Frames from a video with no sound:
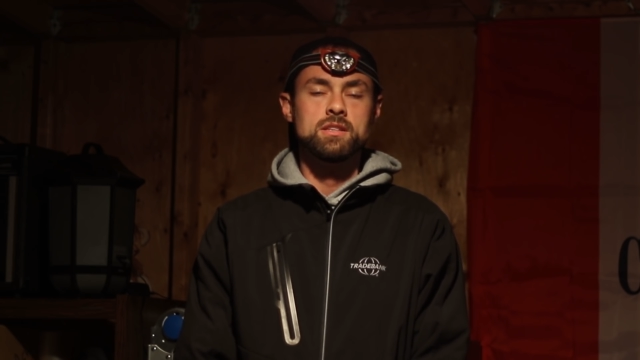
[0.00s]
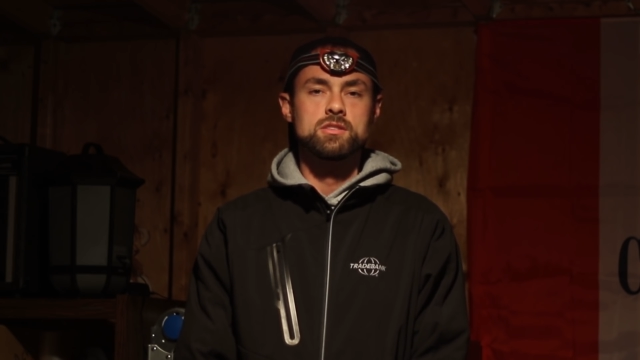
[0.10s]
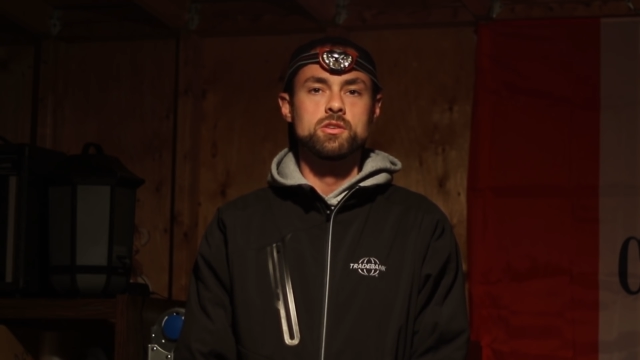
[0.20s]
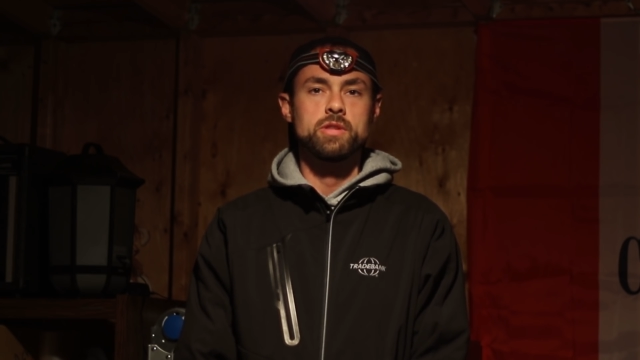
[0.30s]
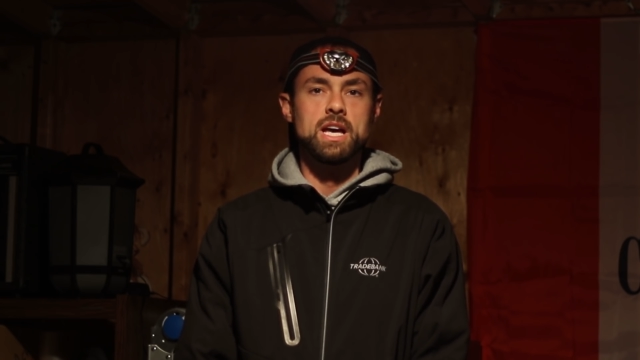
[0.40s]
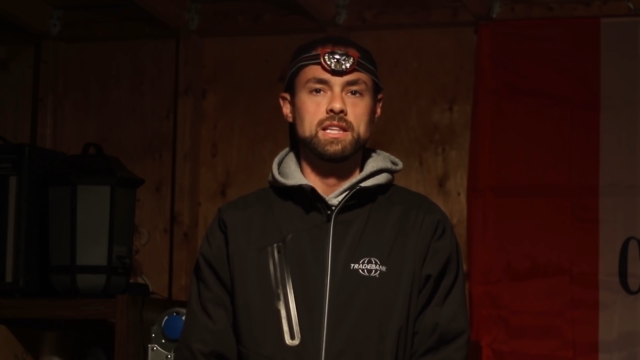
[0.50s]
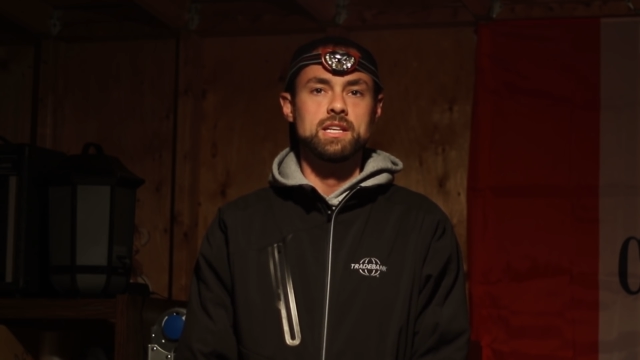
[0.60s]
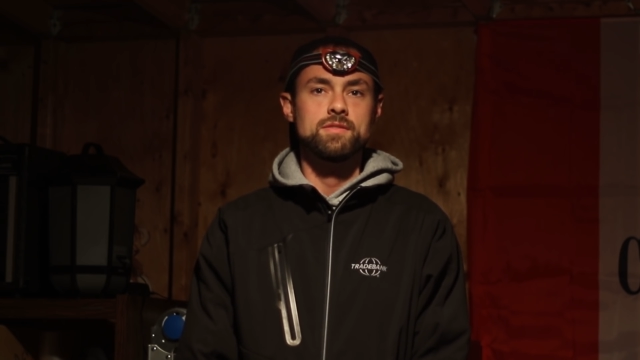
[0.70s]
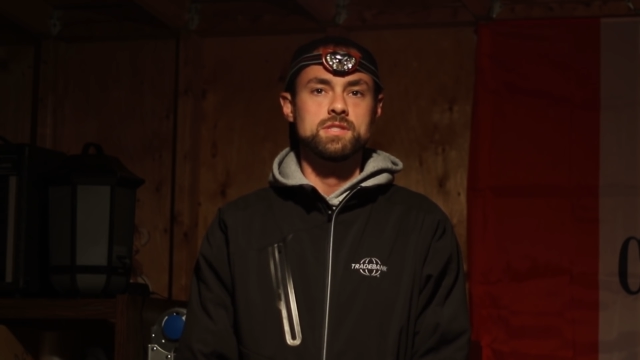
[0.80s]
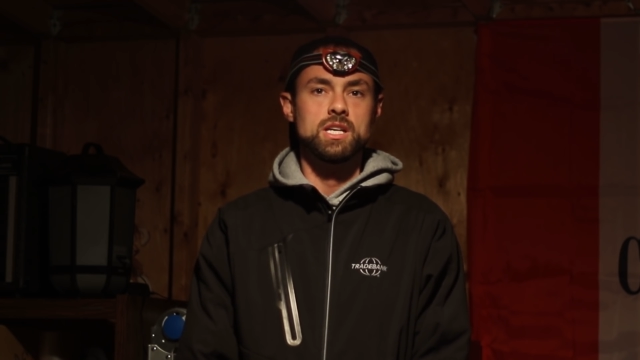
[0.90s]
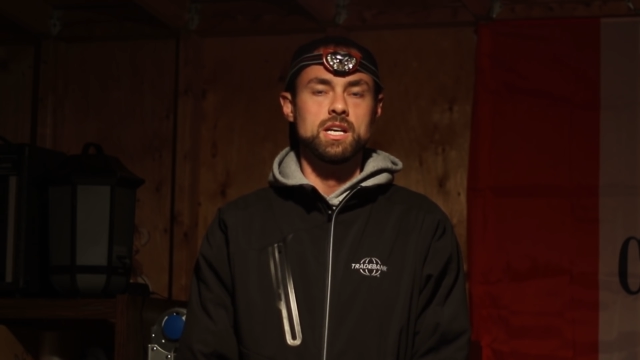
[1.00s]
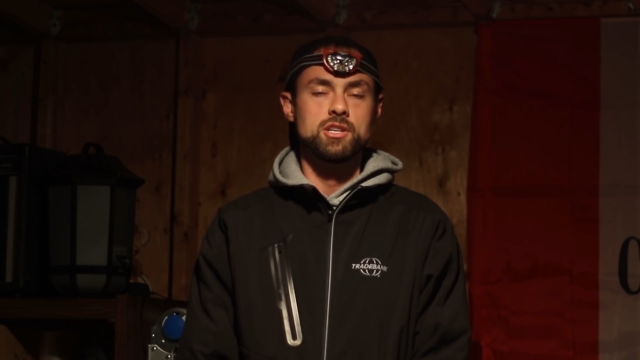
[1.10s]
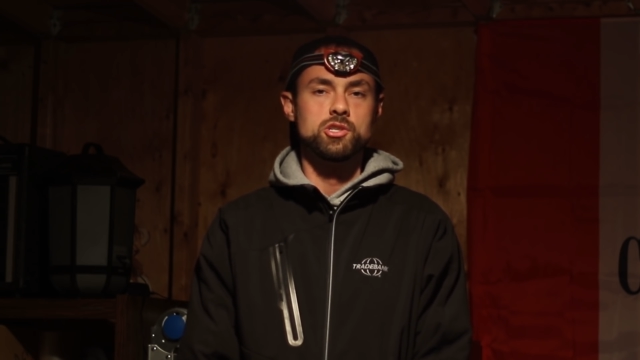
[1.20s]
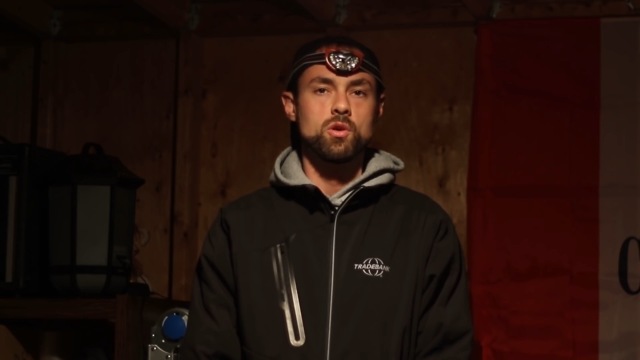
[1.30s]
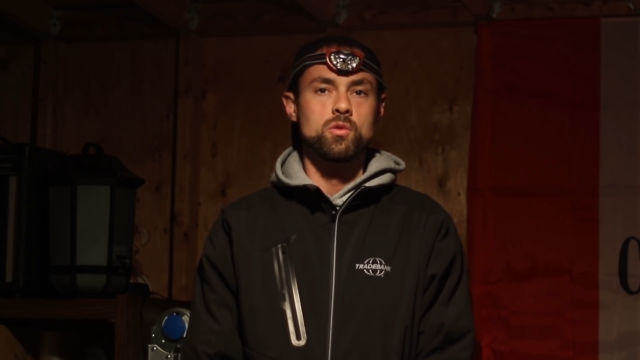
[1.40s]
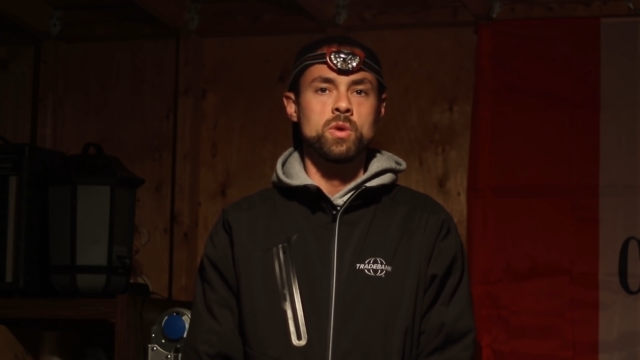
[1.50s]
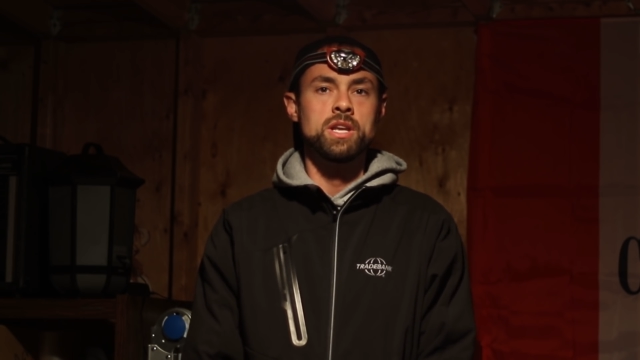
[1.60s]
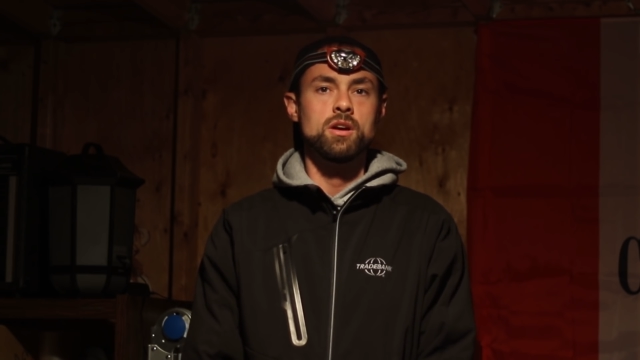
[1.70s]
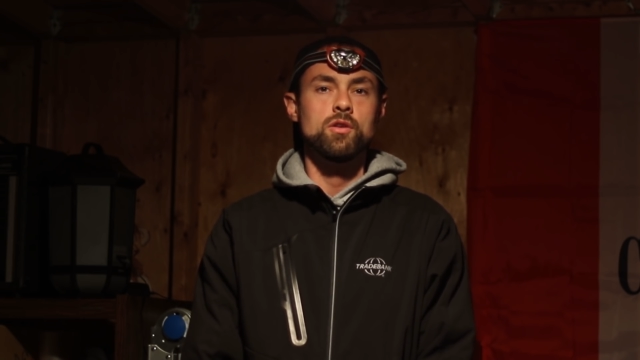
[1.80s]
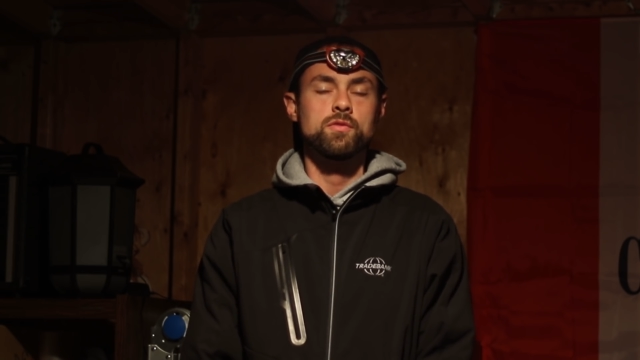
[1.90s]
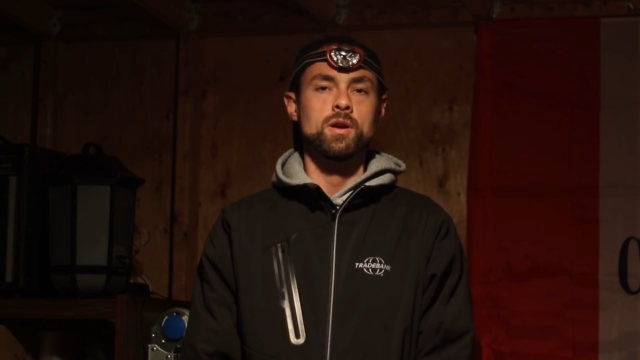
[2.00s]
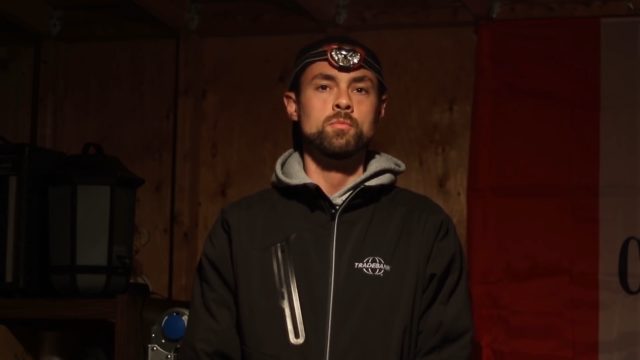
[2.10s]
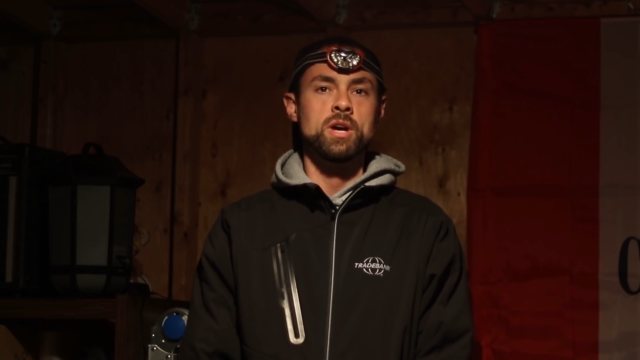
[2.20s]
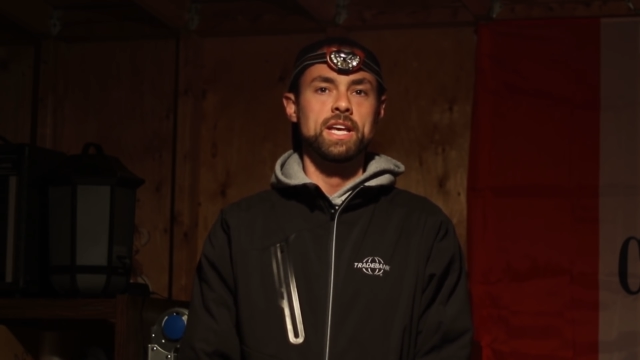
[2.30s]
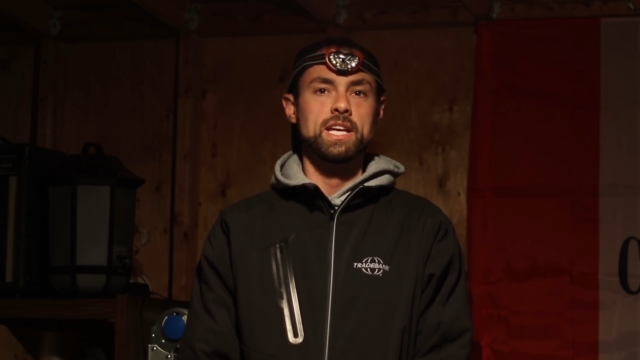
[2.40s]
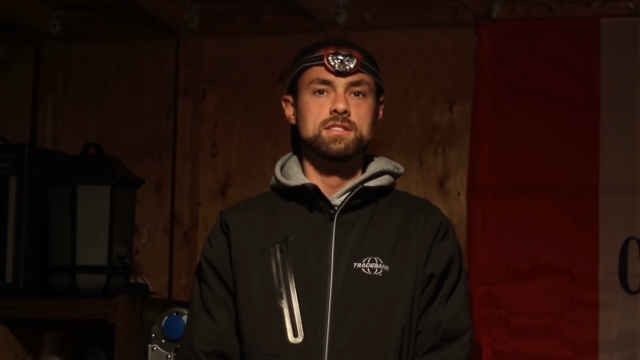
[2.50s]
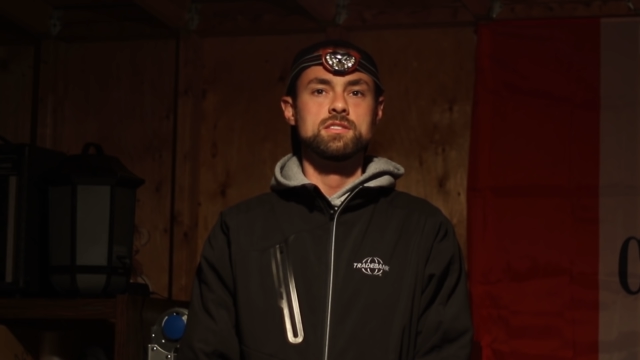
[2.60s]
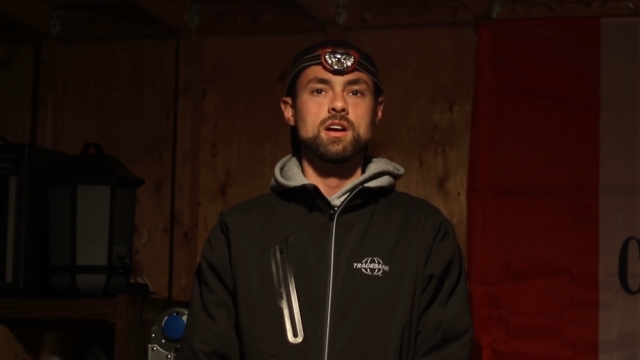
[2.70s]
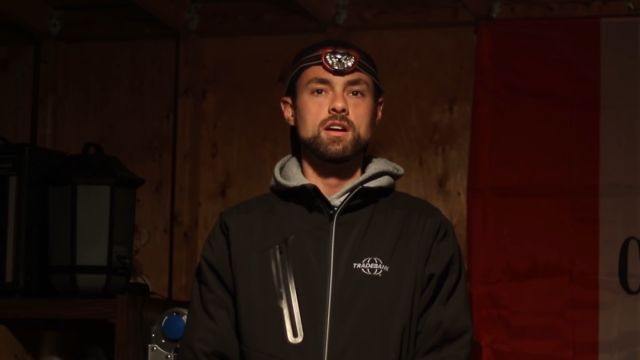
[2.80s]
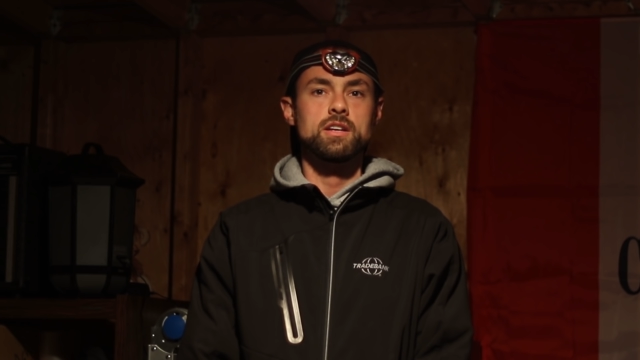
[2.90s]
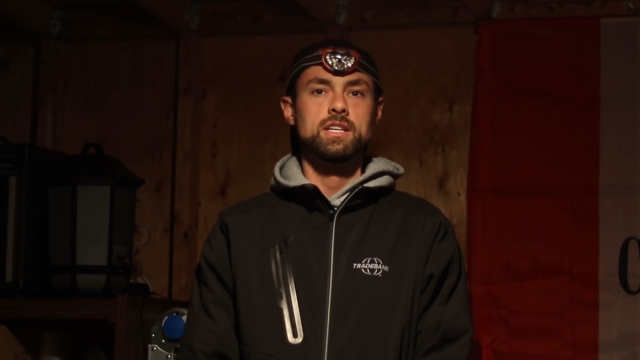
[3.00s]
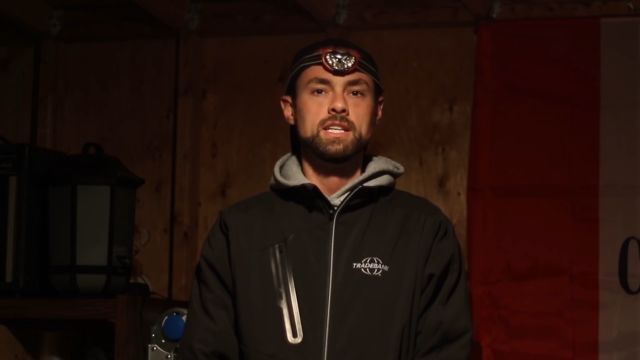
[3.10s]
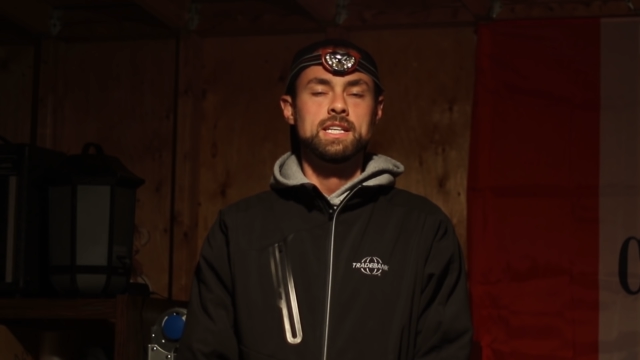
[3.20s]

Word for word: so that leaves a short window from when it gets dark